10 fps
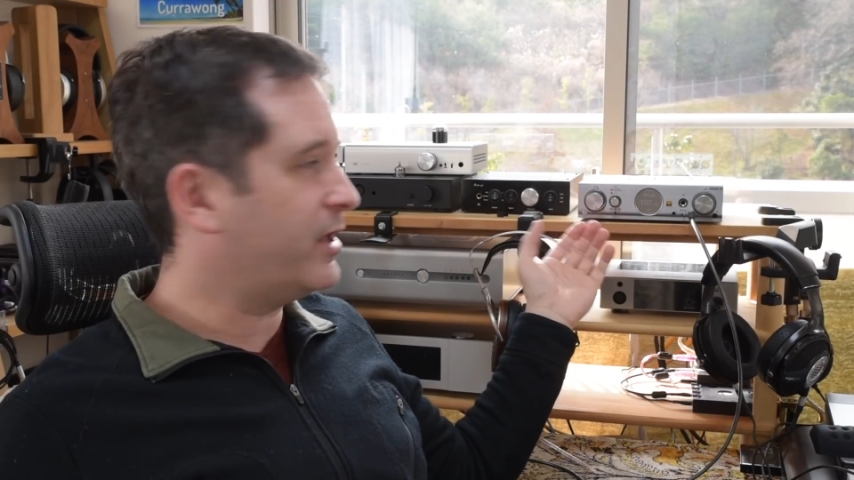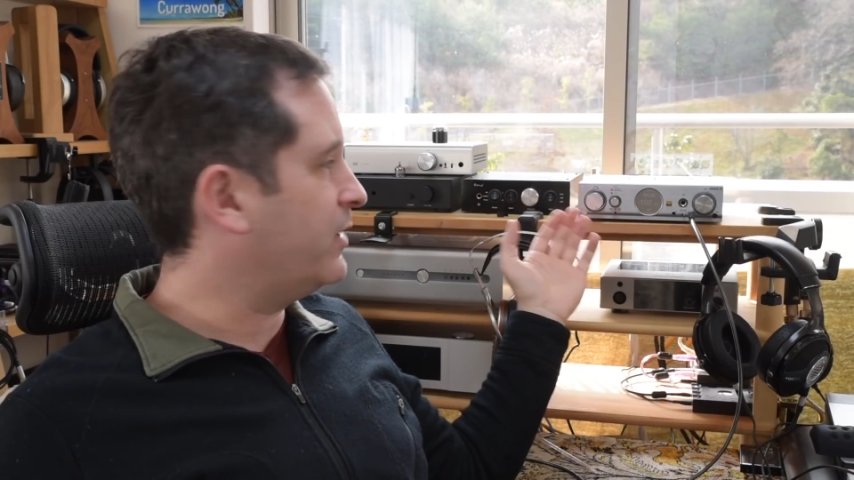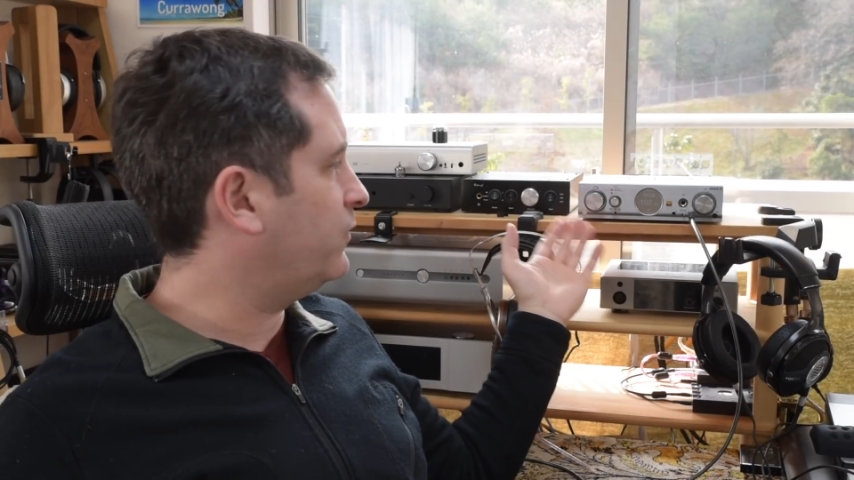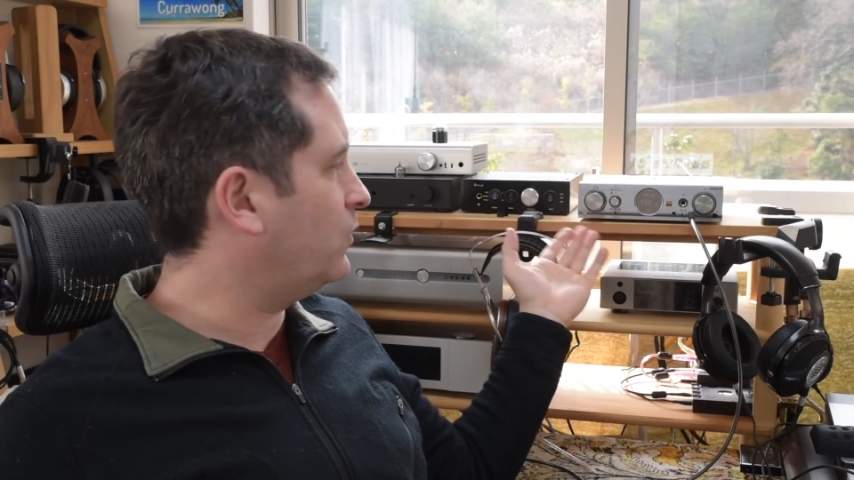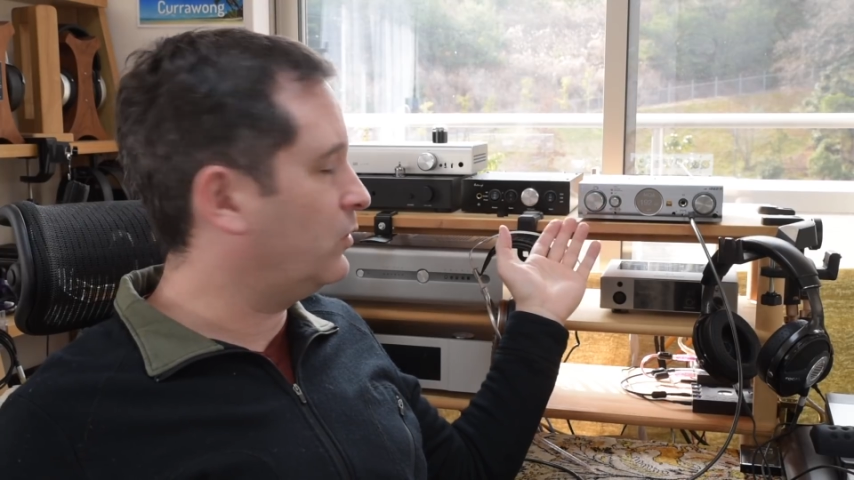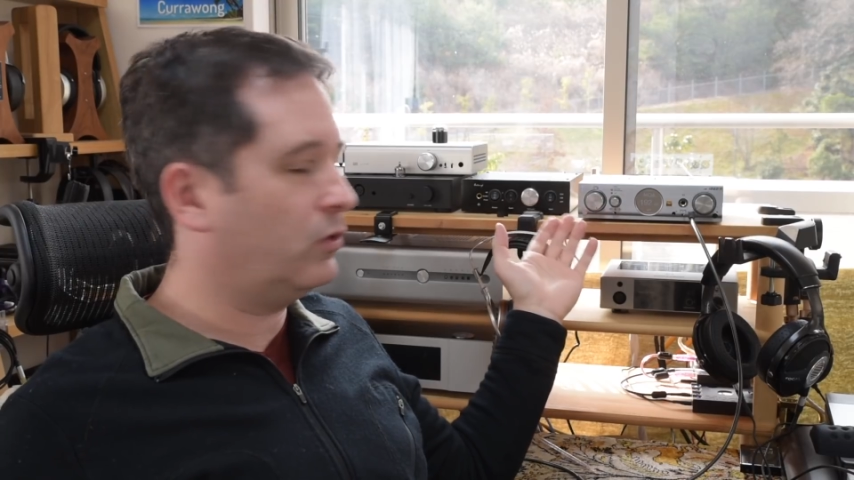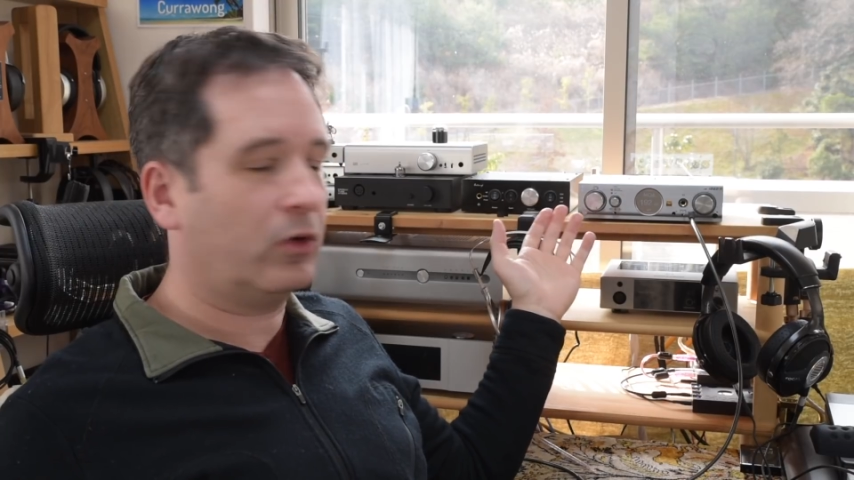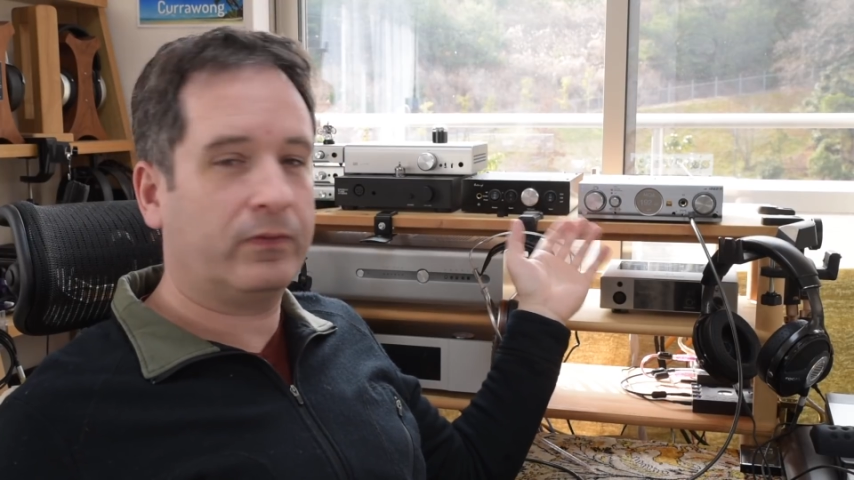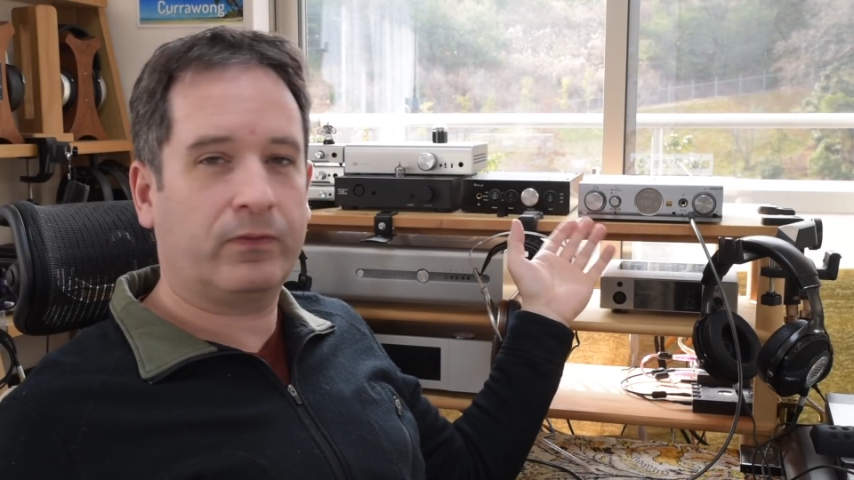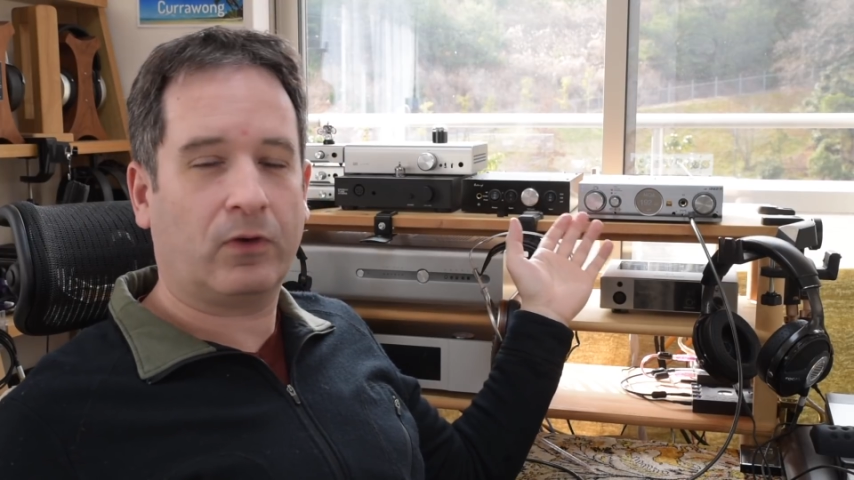it gives you a
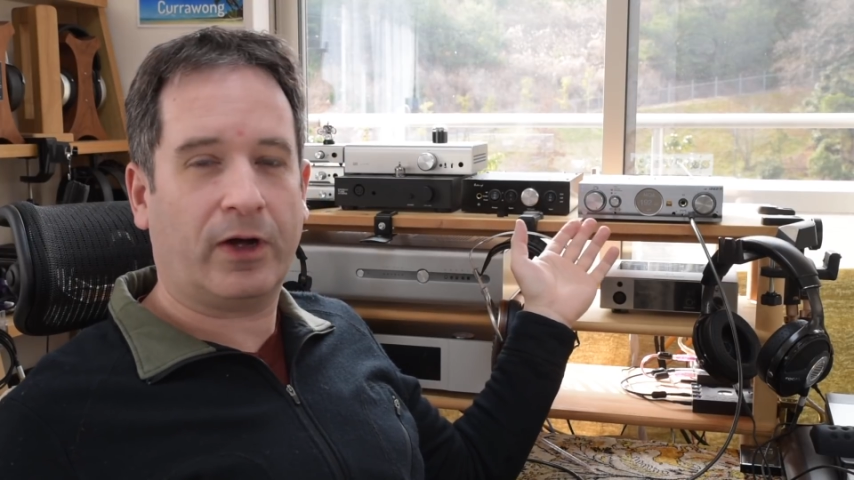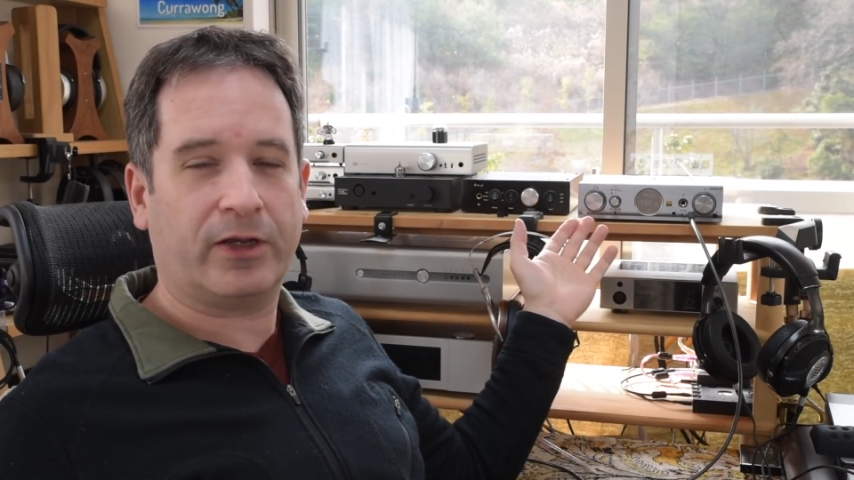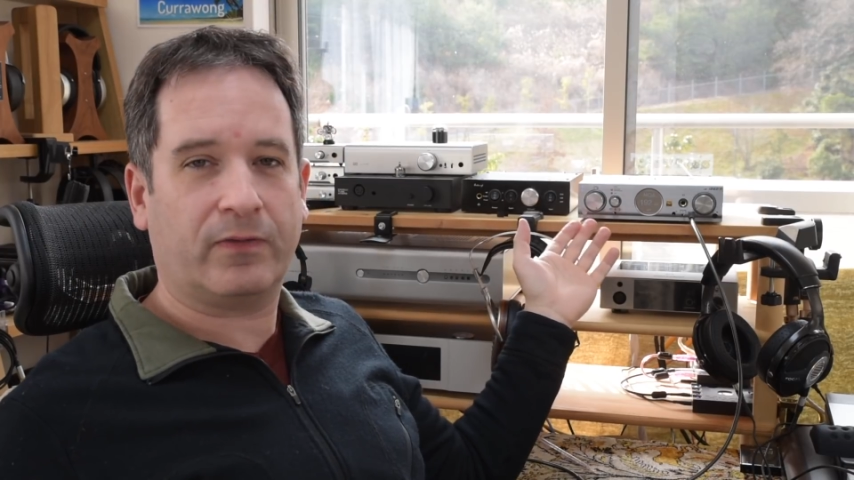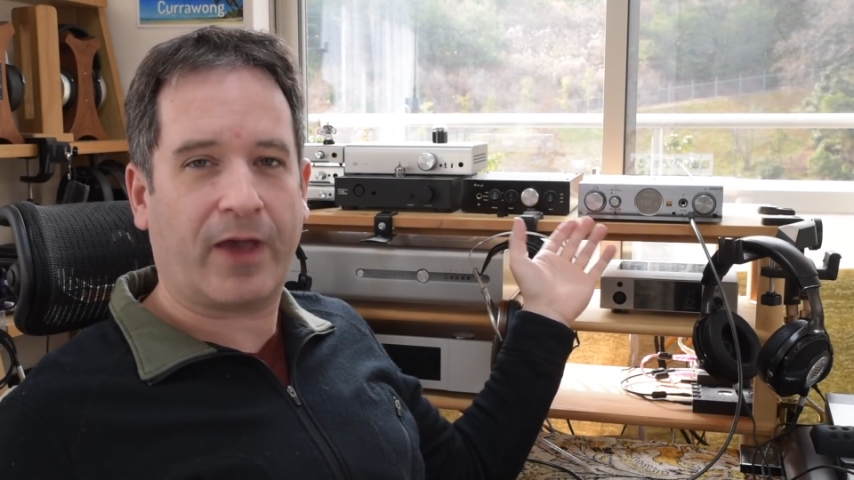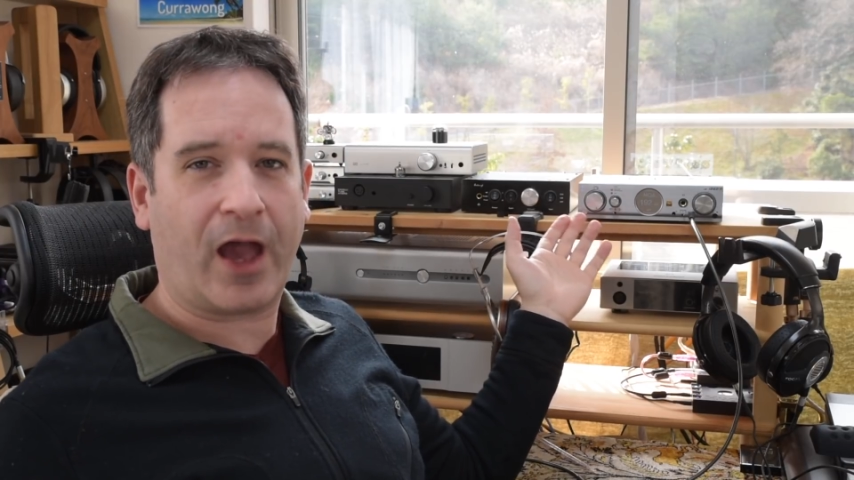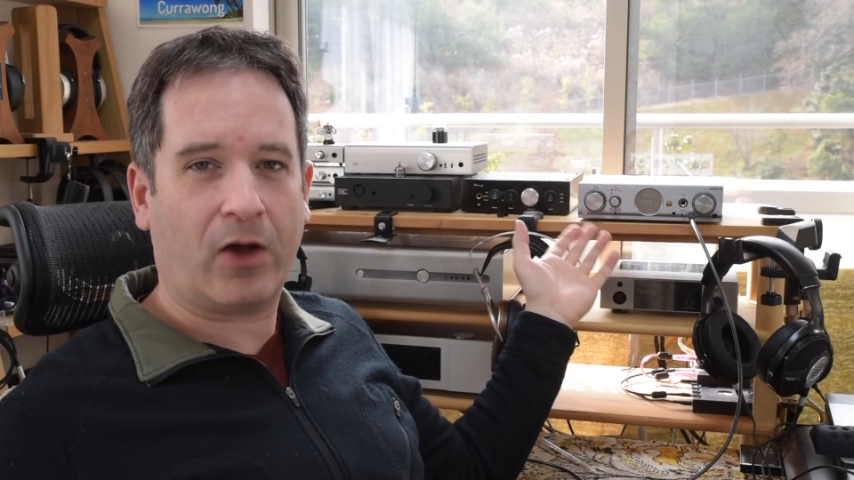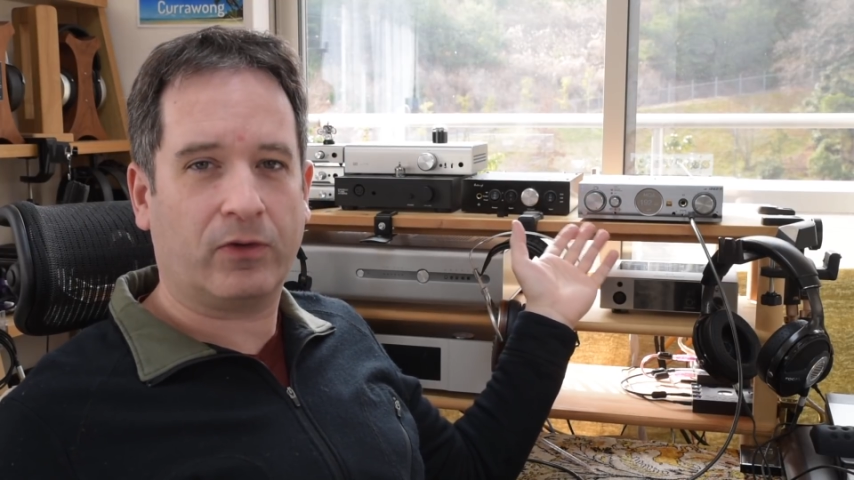lot of variety of how